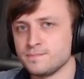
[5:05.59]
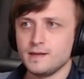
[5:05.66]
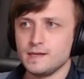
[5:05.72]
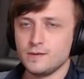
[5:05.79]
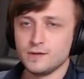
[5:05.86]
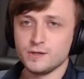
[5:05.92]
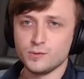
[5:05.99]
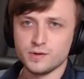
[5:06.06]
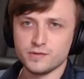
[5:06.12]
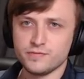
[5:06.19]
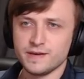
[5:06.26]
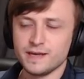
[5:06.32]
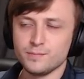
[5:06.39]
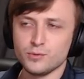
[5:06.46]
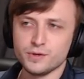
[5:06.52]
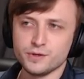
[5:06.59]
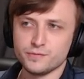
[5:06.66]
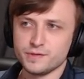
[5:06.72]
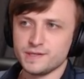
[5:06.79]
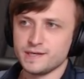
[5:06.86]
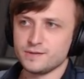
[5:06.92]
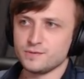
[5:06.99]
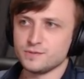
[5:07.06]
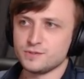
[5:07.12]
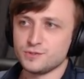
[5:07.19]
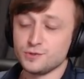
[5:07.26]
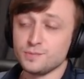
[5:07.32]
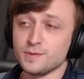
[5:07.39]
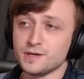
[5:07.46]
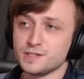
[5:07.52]
Now I don't want to fanboy over the add-on
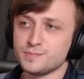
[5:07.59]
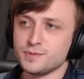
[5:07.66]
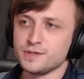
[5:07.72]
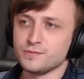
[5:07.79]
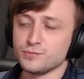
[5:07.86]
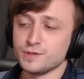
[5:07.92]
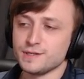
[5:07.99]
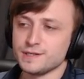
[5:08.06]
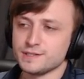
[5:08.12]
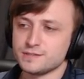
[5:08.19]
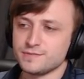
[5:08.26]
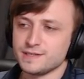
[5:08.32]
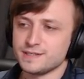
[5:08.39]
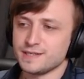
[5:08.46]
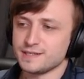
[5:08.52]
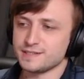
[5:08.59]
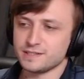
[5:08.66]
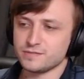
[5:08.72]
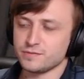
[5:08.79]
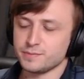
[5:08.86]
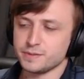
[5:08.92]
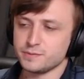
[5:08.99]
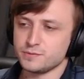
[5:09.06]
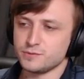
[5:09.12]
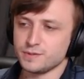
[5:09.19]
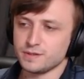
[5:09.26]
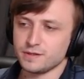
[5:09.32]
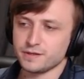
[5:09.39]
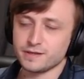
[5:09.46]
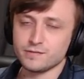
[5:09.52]
too much, but it really is fantastic for people
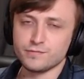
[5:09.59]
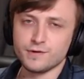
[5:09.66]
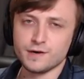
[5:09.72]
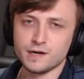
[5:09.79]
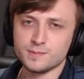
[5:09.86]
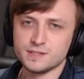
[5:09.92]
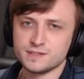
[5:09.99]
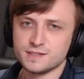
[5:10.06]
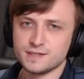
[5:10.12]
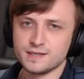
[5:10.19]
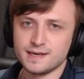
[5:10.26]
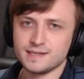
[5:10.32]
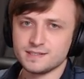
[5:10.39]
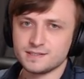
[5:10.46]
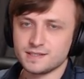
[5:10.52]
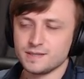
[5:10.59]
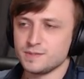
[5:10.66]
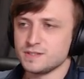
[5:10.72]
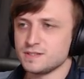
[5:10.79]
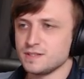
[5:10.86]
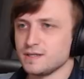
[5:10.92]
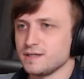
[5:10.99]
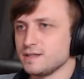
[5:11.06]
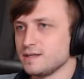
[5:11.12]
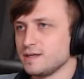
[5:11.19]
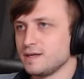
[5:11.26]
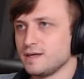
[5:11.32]
doing like environments and landscape design